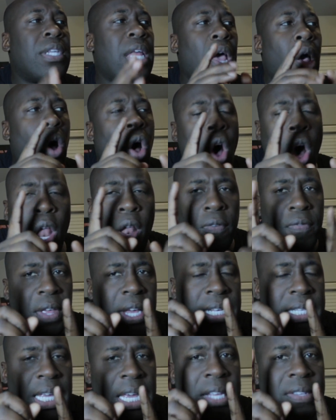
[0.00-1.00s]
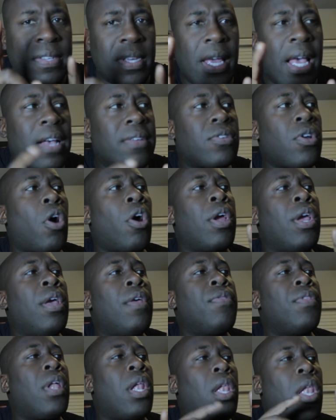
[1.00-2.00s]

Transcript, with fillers: Now, all of these ETFs are in the